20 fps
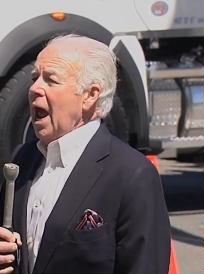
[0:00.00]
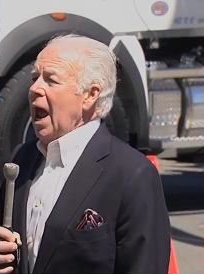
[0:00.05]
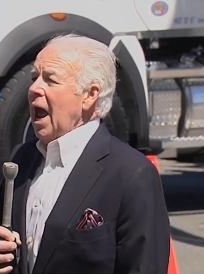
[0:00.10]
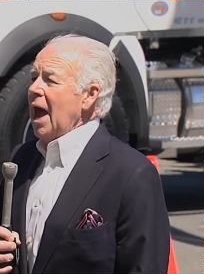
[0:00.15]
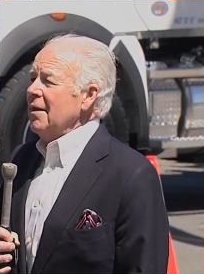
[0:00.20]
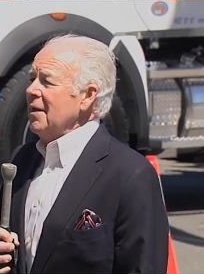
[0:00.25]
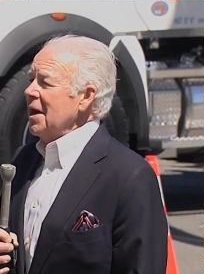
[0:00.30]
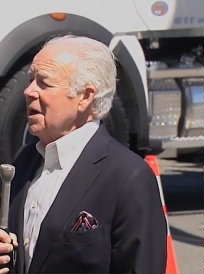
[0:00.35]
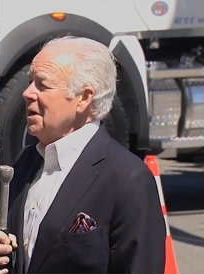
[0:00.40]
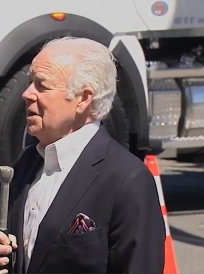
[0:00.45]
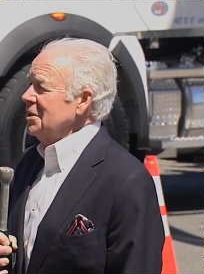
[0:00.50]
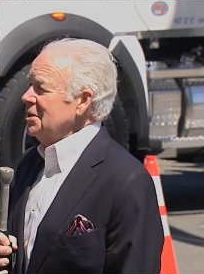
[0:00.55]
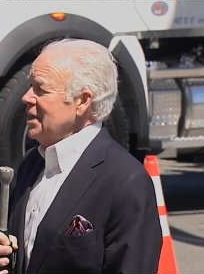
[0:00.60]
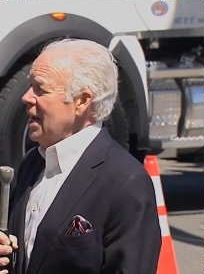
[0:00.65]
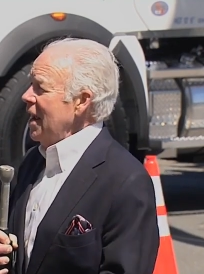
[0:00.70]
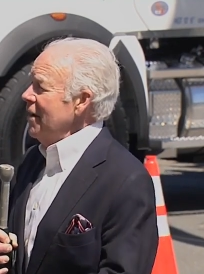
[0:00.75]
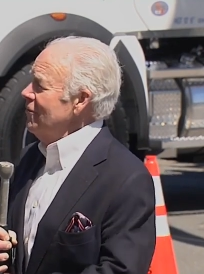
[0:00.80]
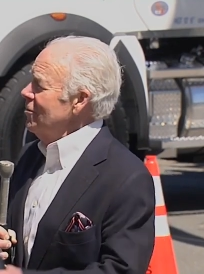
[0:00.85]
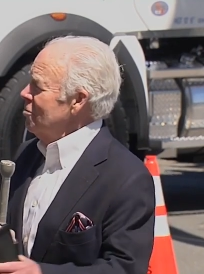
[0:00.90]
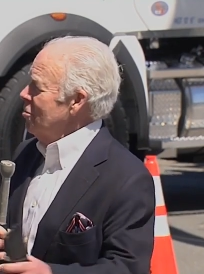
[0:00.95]
And then
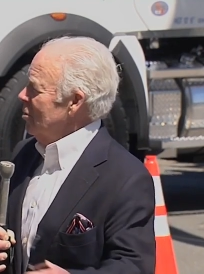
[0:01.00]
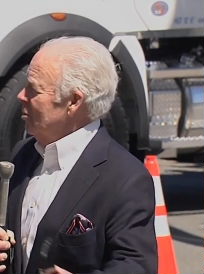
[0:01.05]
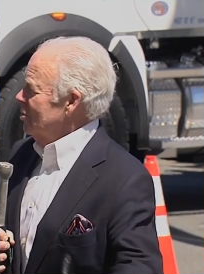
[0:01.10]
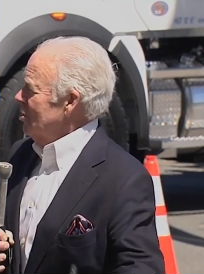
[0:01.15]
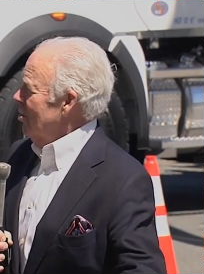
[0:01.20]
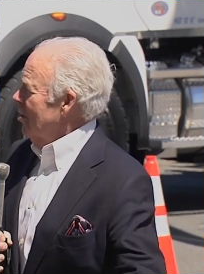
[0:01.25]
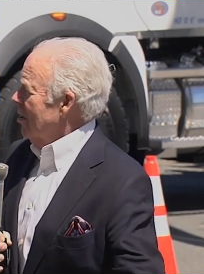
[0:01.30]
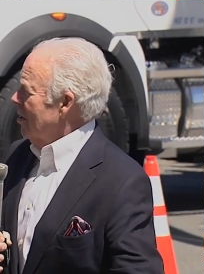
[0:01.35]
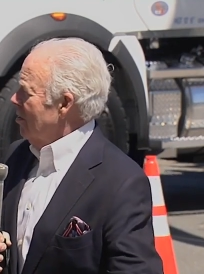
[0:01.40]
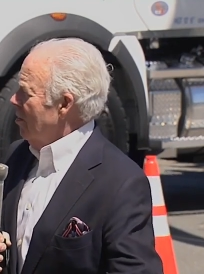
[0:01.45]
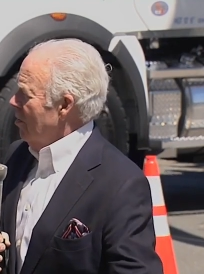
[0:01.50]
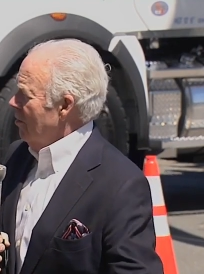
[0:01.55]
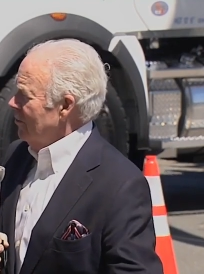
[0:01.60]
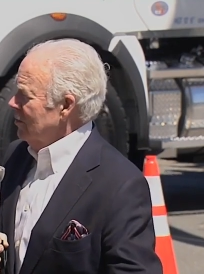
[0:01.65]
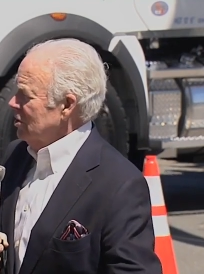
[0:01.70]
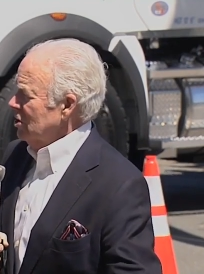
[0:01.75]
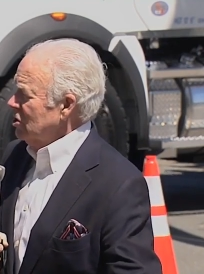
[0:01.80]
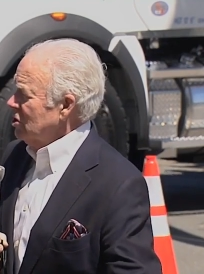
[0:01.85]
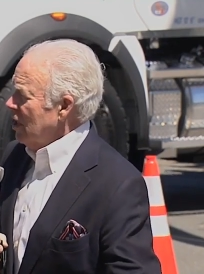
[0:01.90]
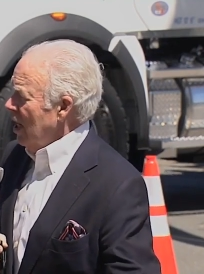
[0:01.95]
David will turn it
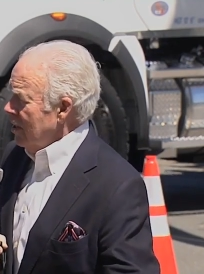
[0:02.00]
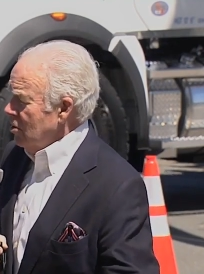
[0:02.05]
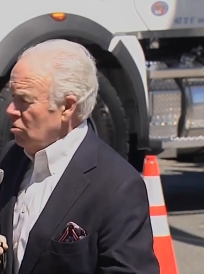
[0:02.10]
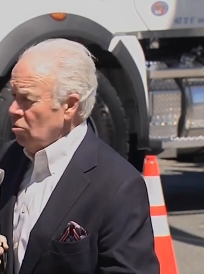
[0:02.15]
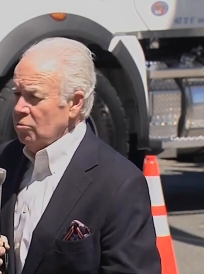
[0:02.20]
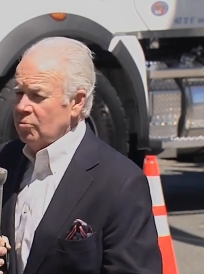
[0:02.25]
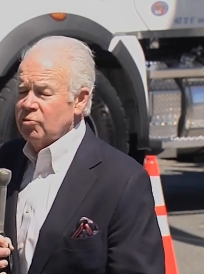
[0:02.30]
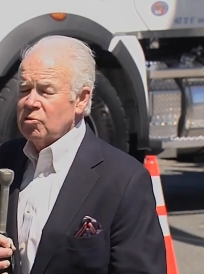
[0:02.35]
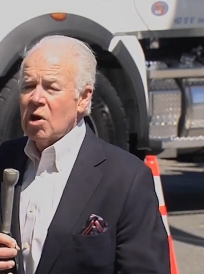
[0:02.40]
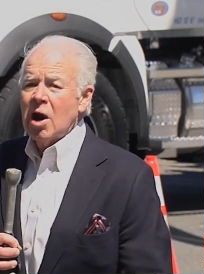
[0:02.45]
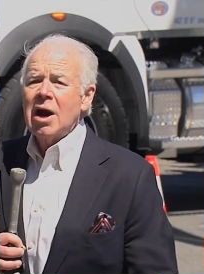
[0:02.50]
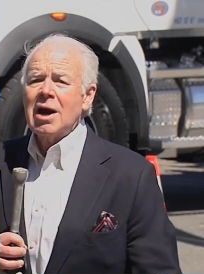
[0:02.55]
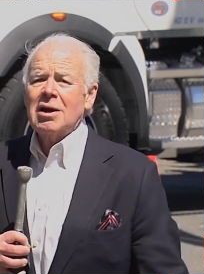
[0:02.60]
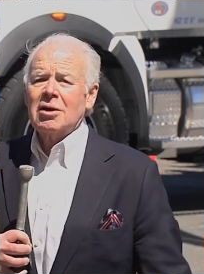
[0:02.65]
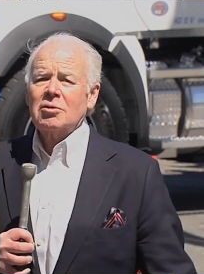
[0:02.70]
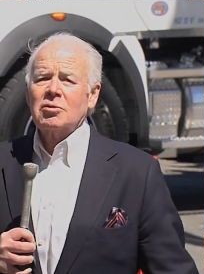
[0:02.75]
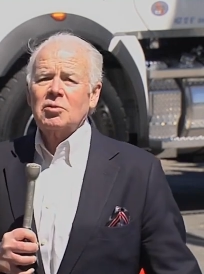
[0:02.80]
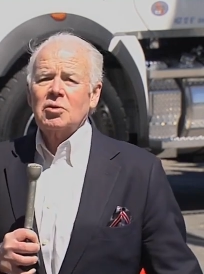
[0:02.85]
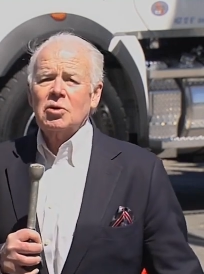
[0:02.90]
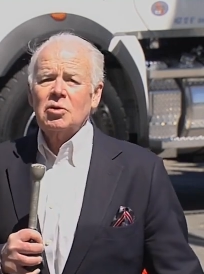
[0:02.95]
over to Sekou
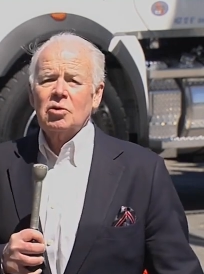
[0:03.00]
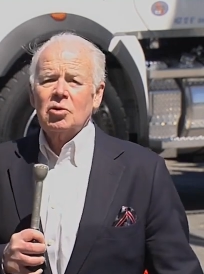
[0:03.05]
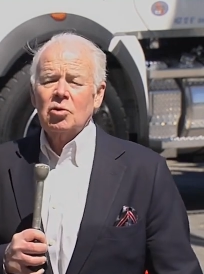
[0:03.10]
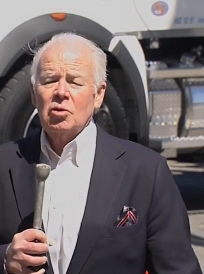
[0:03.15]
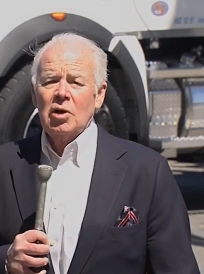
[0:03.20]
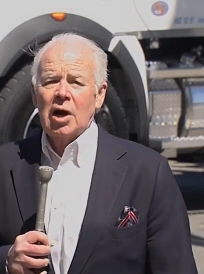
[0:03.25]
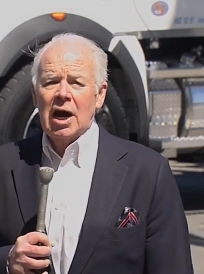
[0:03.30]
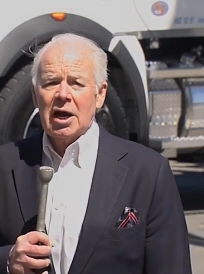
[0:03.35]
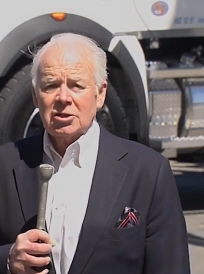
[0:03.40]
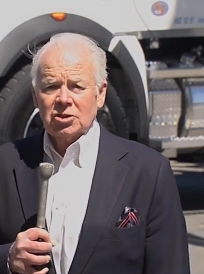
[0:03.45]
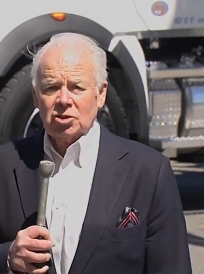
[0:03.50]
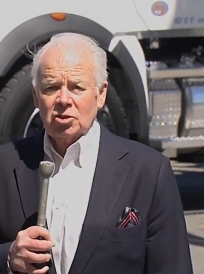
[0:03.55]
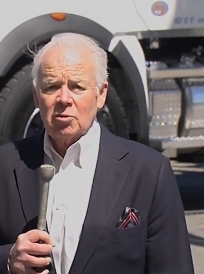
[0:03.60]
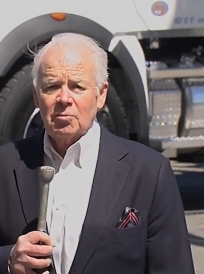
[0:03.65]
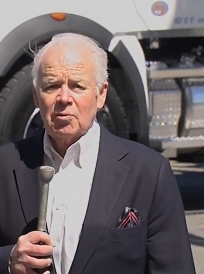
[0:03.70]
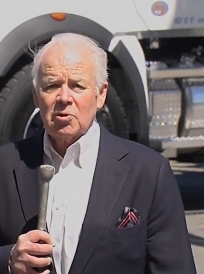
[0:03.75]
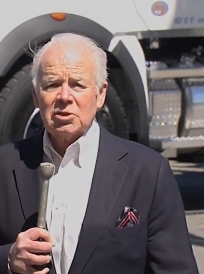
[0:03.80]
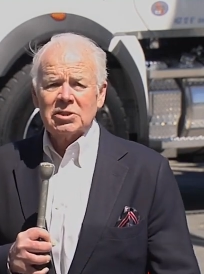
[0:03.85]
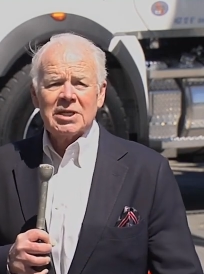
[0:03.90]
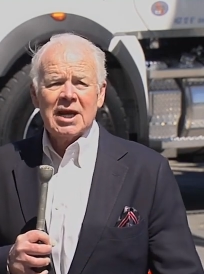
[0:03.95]
Brown, our
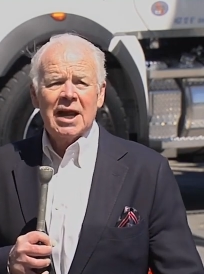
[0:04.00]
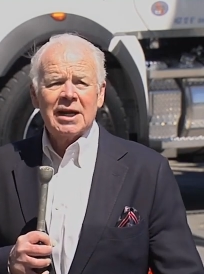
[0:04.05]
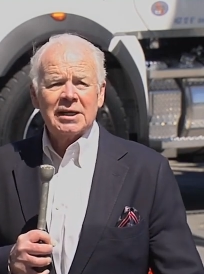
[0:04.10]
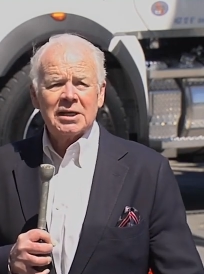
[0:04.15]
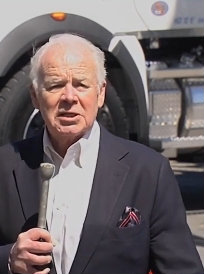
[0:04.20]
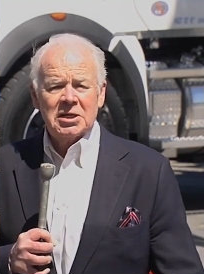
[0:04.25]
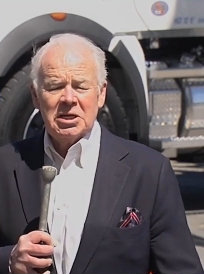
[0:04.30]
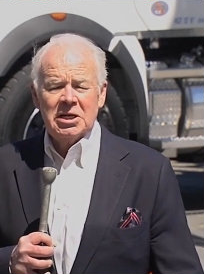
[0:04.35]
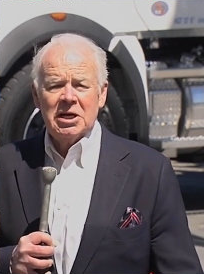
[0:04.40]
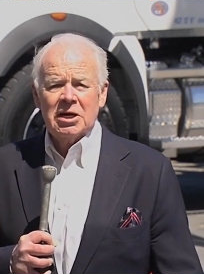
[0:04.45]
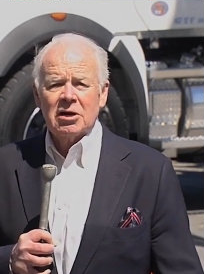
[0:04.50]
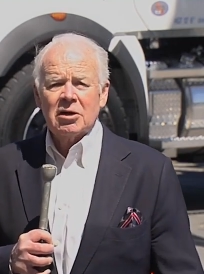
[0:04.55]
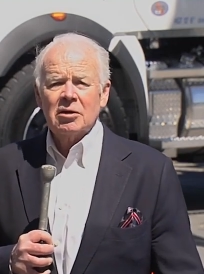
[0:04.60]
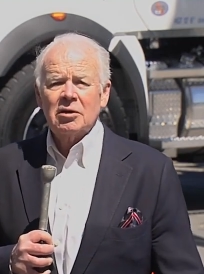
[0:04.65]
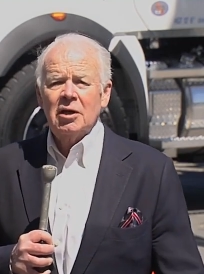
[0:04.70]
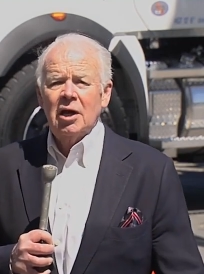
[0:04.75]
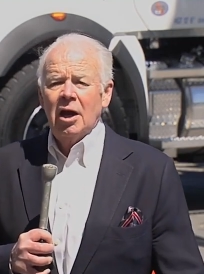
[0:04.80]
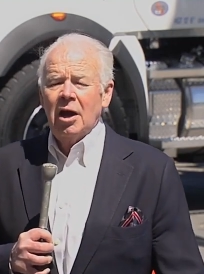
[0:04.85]
superintendent here,